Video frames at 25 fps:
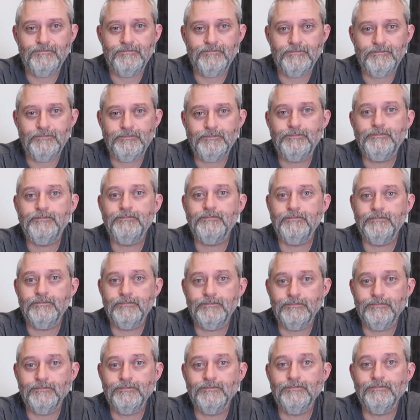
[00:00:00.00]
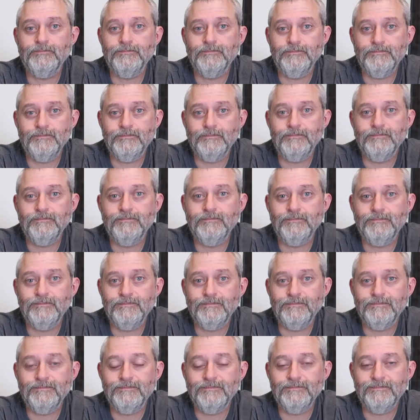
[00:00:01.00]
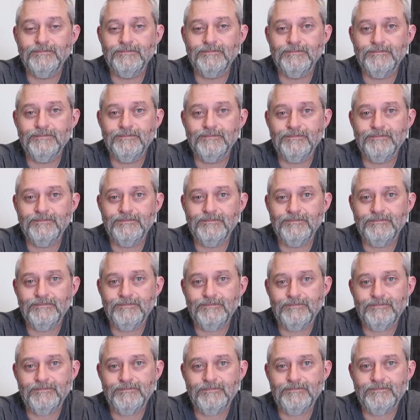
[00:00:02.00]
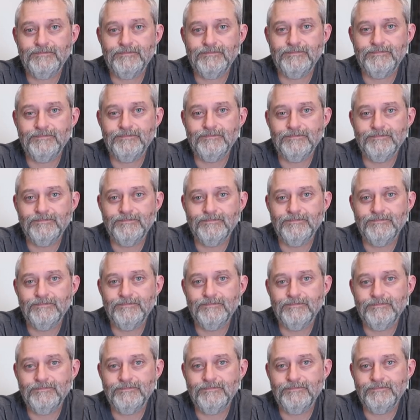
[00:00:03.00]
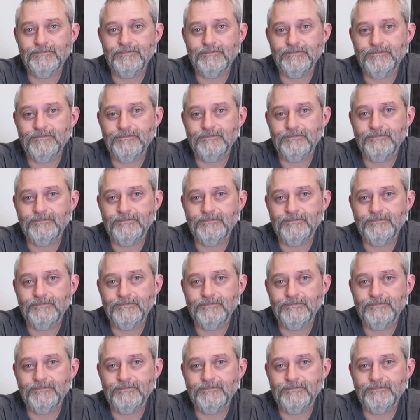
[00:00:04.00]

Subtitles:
[no speech]